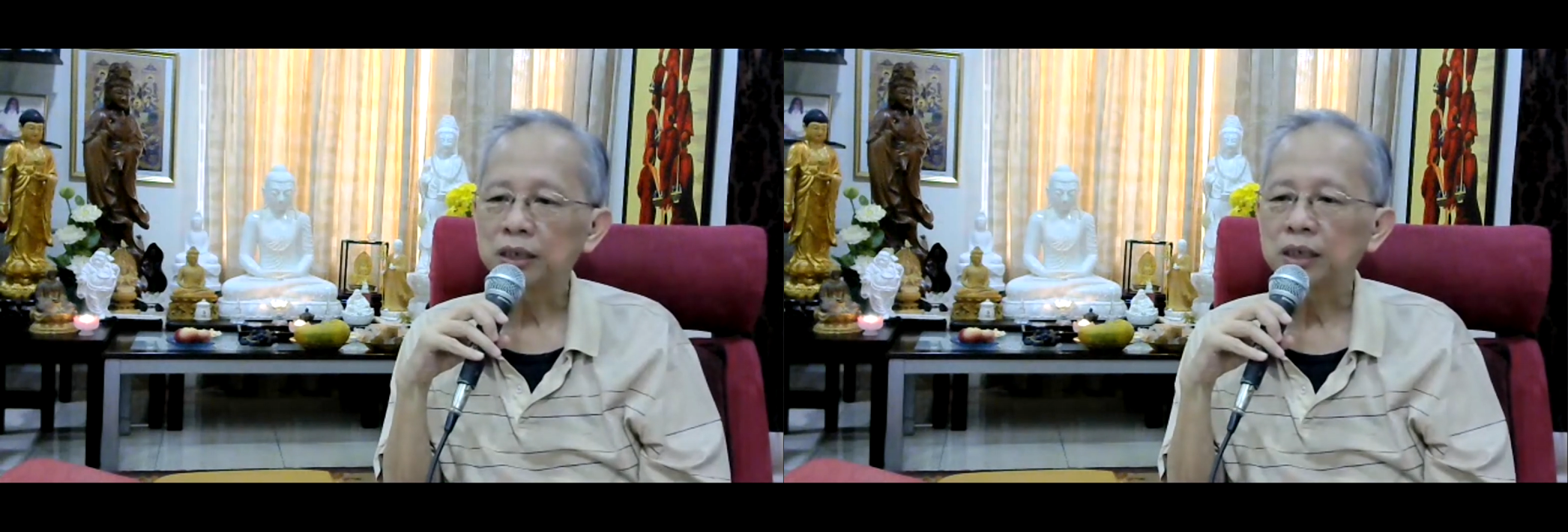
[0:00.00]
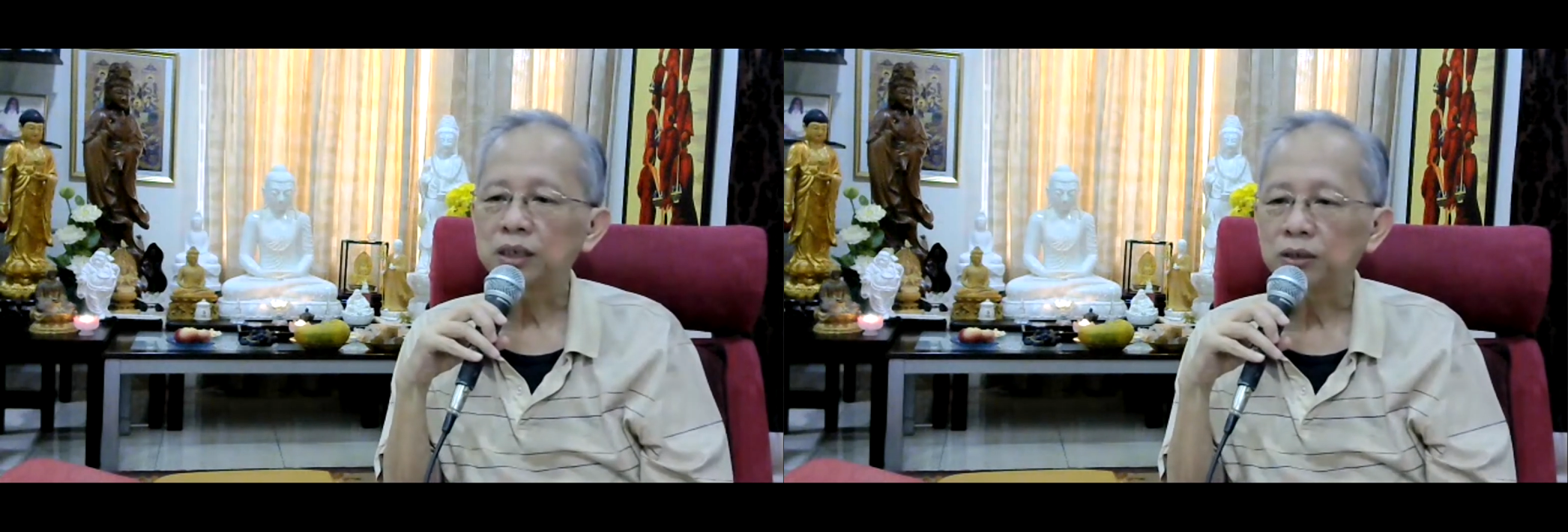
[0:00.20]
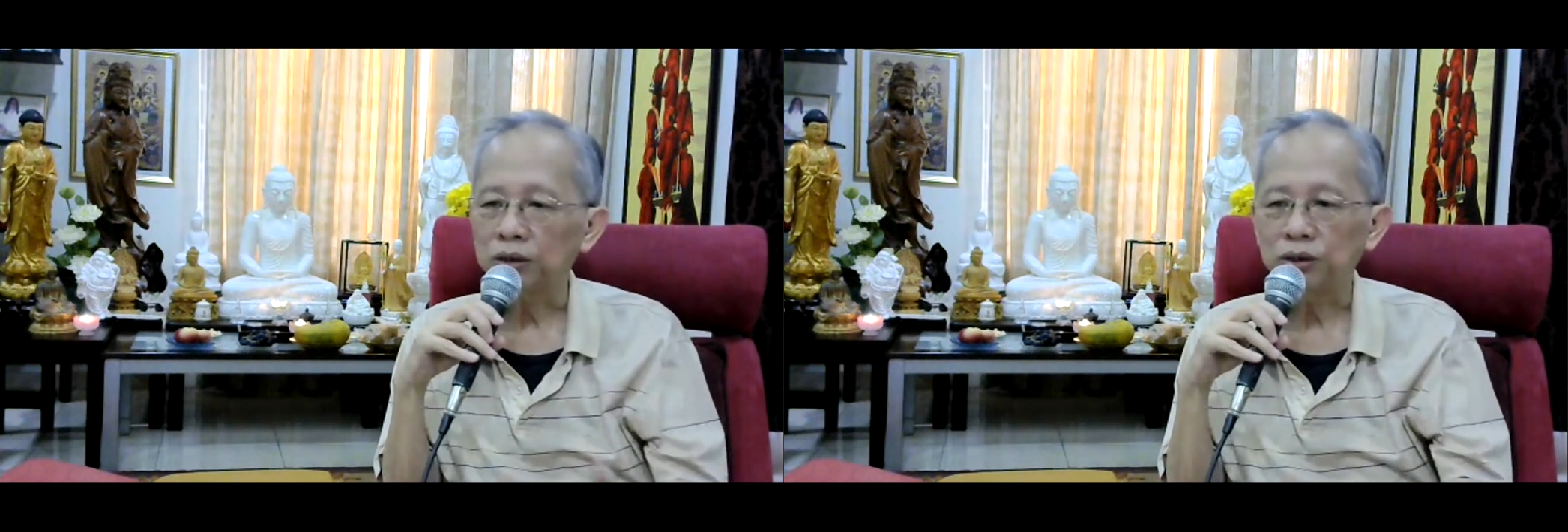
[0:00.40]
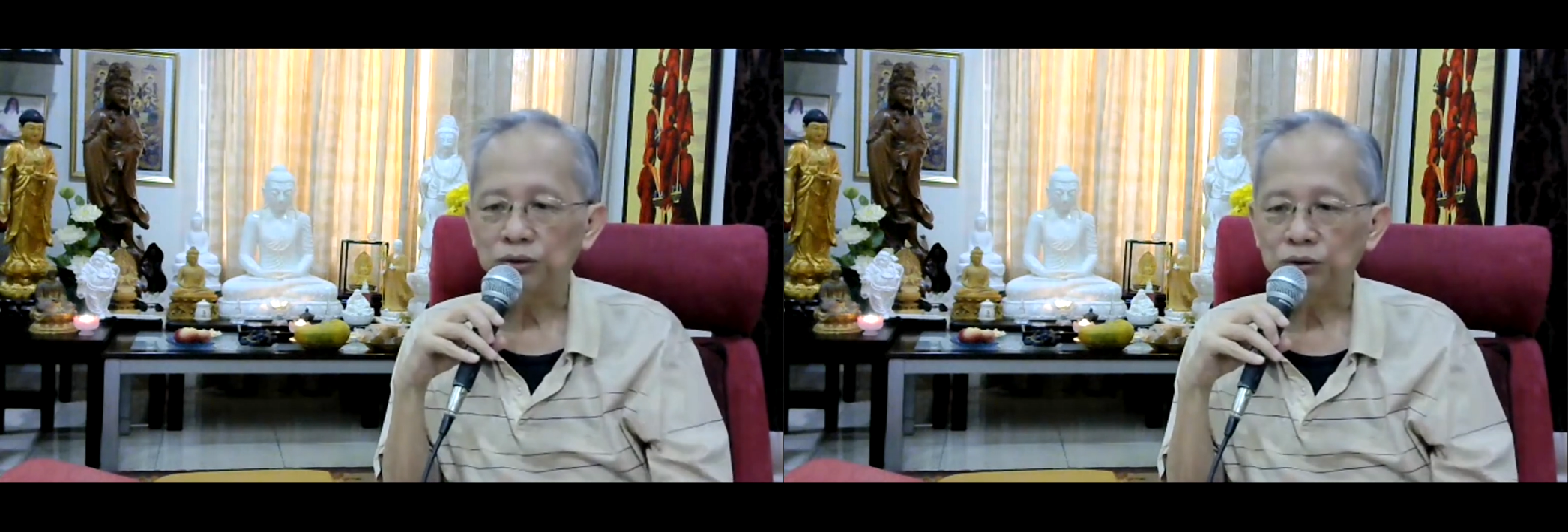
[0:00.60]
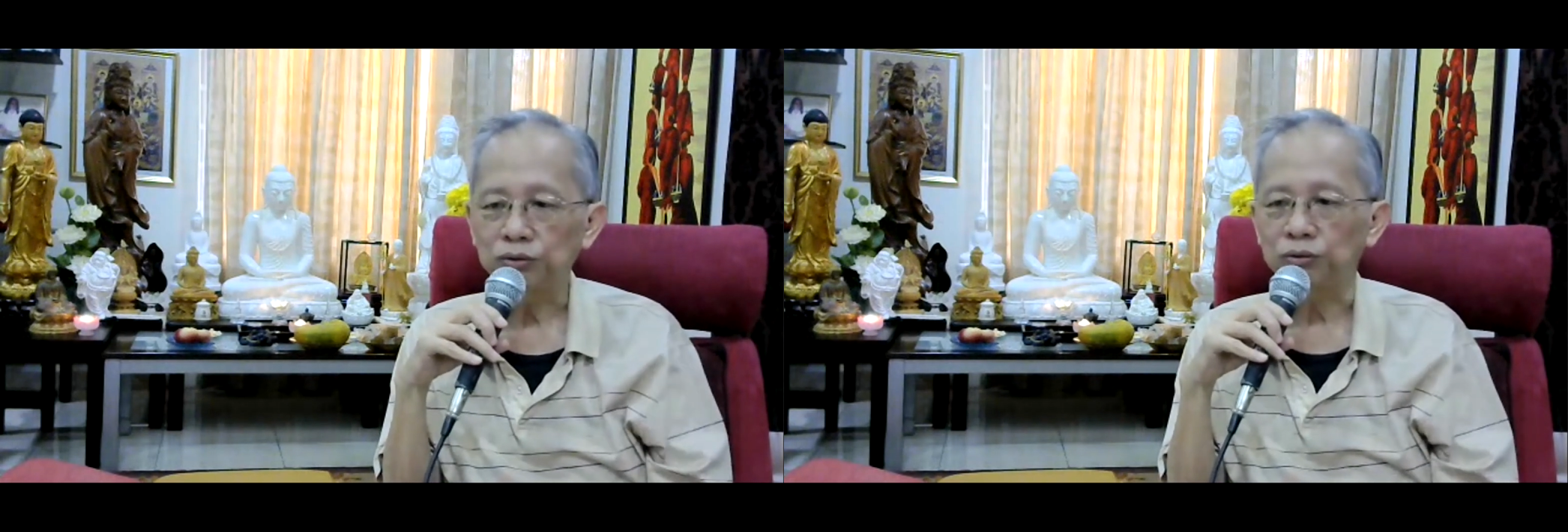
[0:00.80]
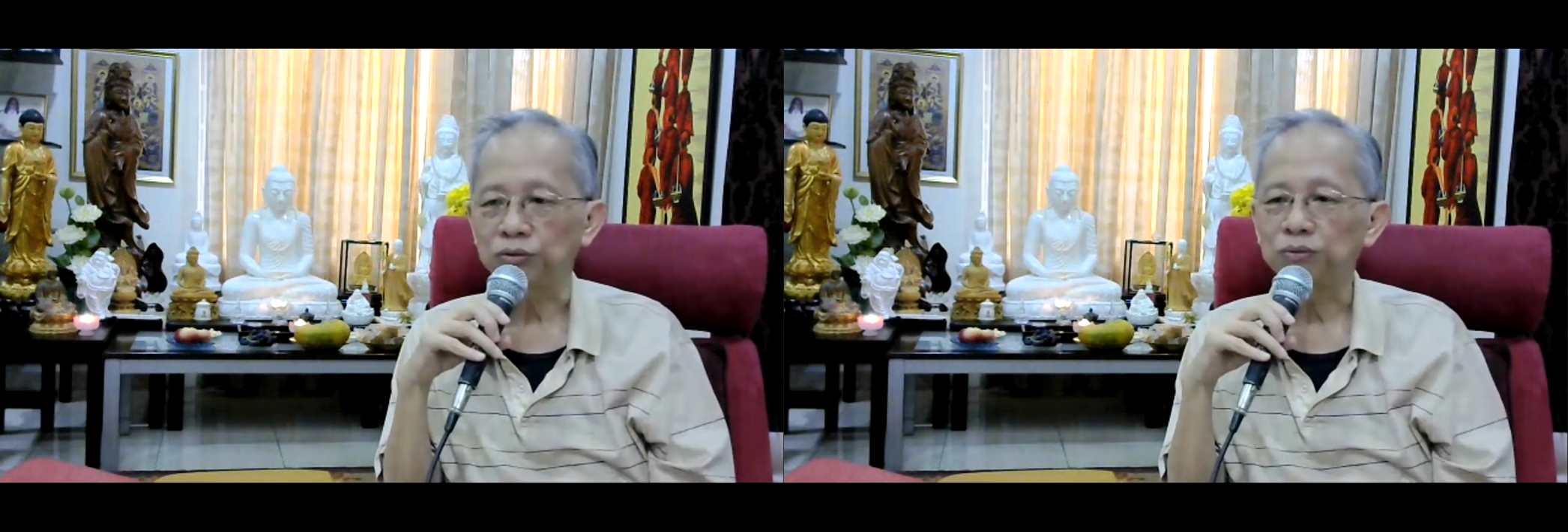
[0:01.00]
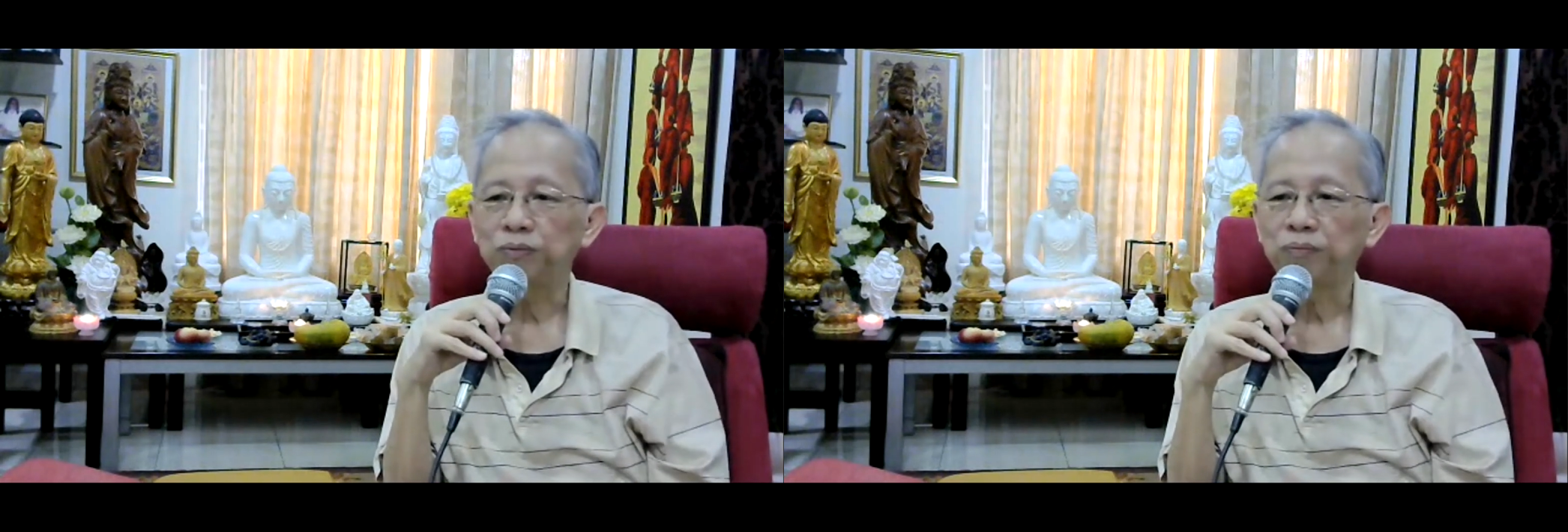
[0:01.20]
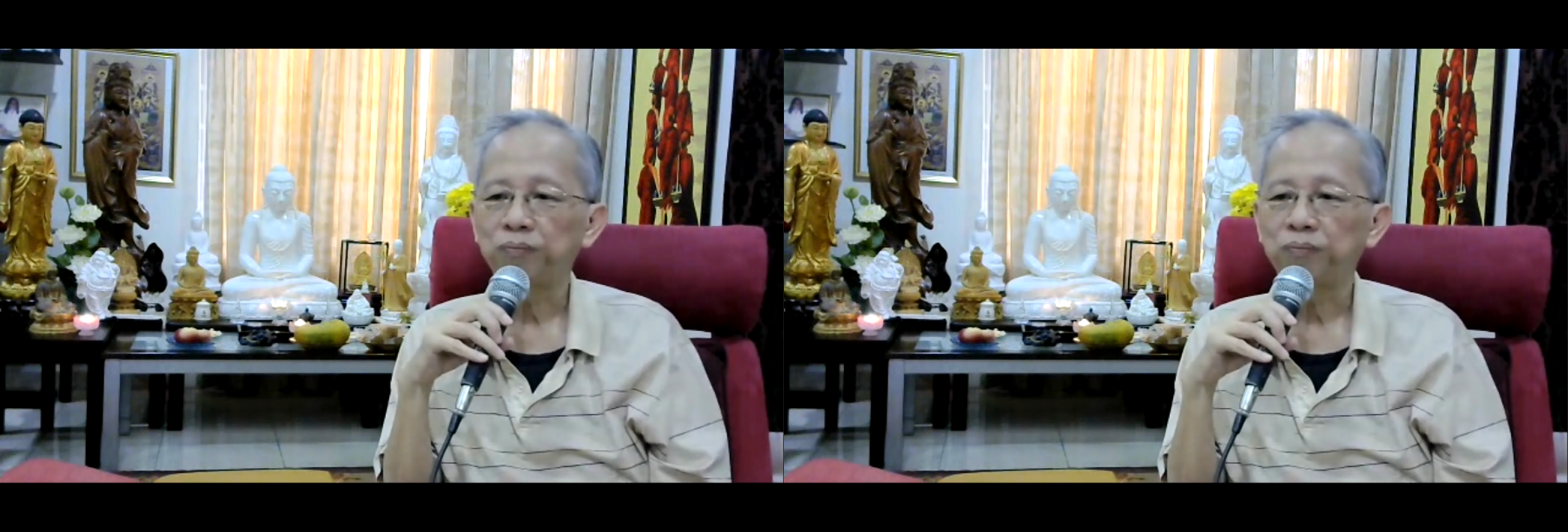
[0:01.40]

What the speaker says: It's not you.